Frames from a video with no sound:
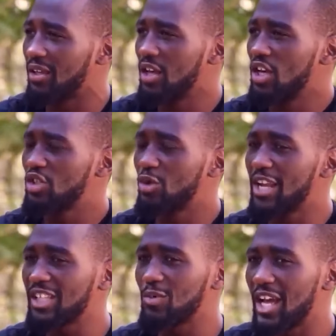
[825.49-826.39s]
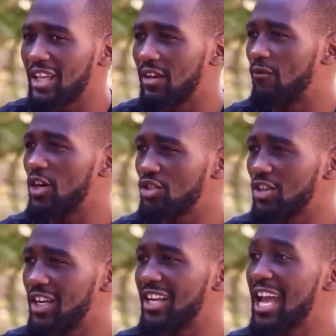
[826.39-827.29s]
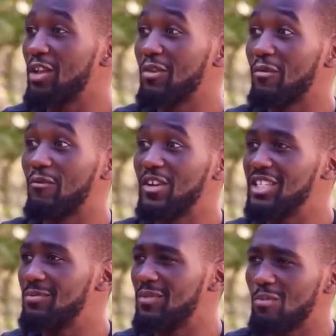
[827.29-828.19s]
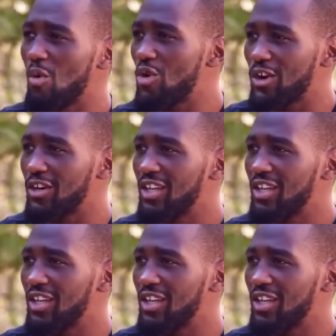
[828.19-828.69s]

offer is sufficient. But he also mentioned that Canelo has a